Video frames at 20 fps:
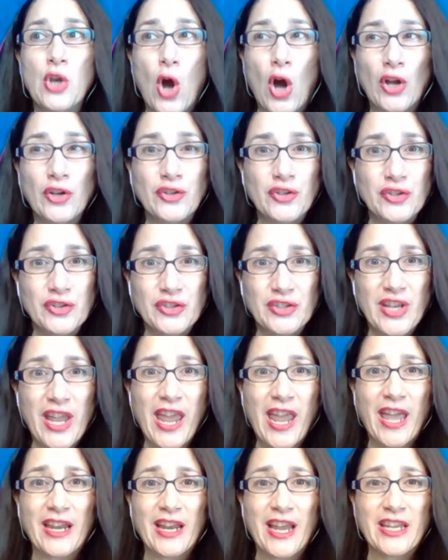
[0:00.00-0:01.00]

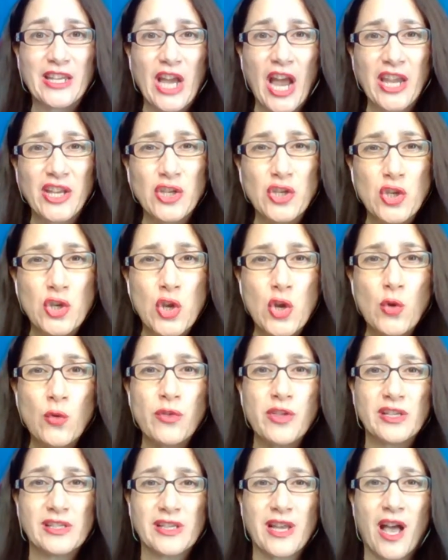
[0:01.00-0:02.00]
understand, I knew
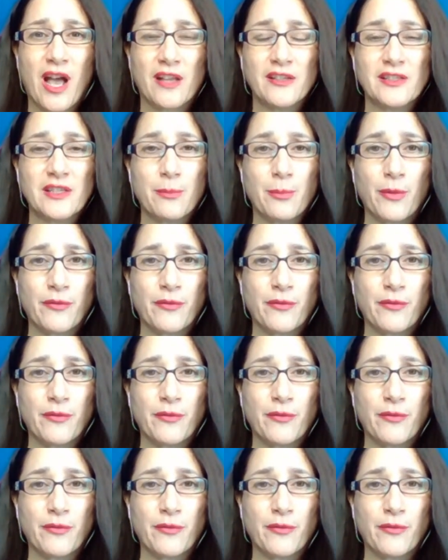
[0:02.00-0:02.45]
this concept